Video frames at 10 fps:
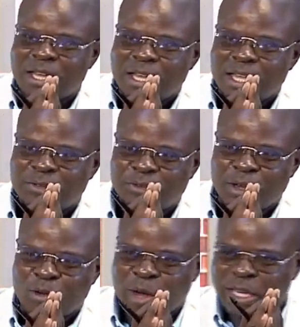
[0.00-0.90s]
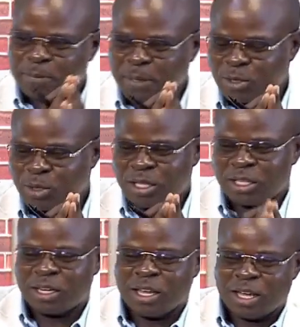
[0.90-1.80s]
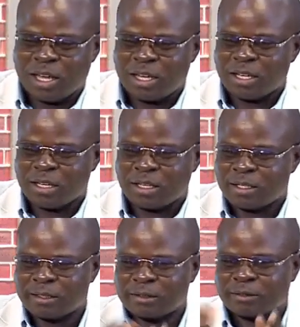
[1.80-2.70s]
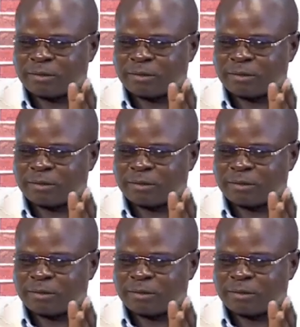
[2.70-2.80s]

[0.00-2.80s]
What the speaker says: If you're a quiet person, they